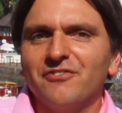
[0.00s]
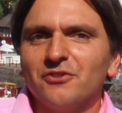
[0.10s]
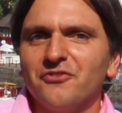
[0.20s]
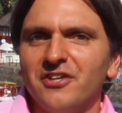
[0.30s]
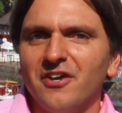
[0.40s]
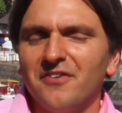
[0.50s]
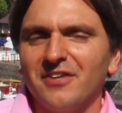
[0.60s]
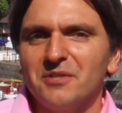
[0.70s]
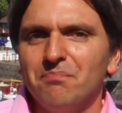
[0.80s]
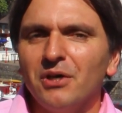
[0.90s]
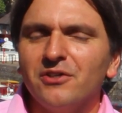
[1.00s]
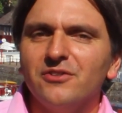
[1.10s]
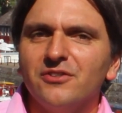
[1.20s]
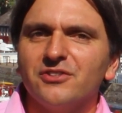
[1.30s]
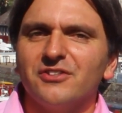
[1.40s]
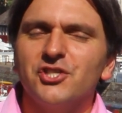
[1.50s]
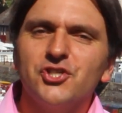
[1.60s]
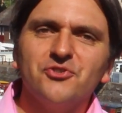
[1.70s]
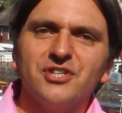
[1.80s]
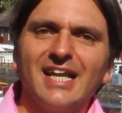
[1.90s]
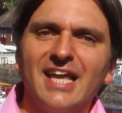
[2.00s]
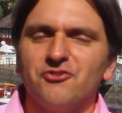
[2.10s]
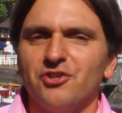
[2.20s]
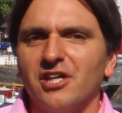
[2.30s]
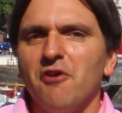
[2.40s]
field of the Earth gets buckled, inducing electric